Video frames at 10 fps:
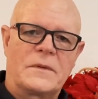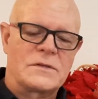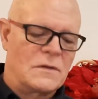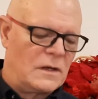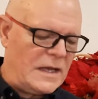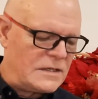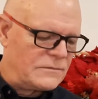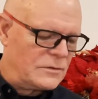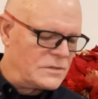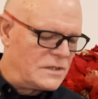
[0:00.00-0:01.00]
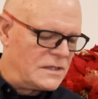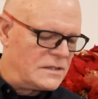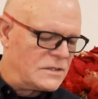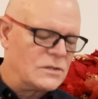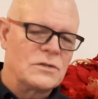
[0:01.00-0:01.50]
So the last verse says,
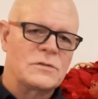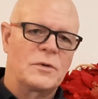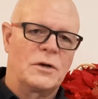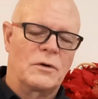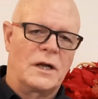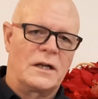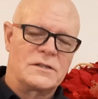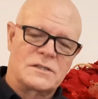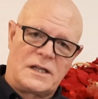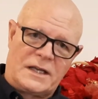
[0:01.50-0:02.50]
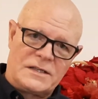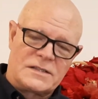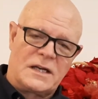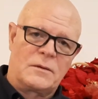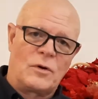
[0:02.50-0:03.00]
search me, O God, just like he
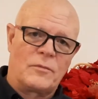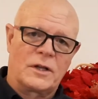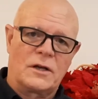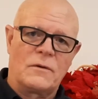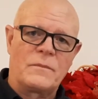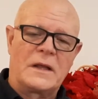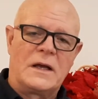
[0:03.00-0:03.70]
said a moment ago.